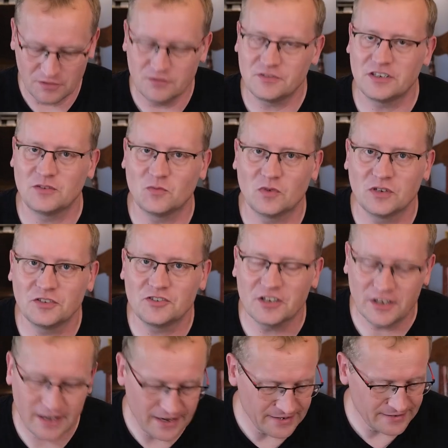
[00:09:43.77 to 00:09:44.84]
Gen 1 and Gen
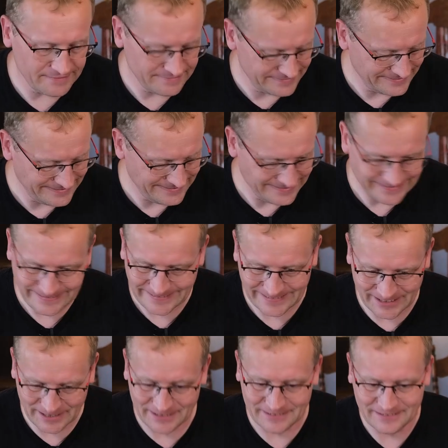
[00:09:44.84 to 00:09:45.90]
8. I know.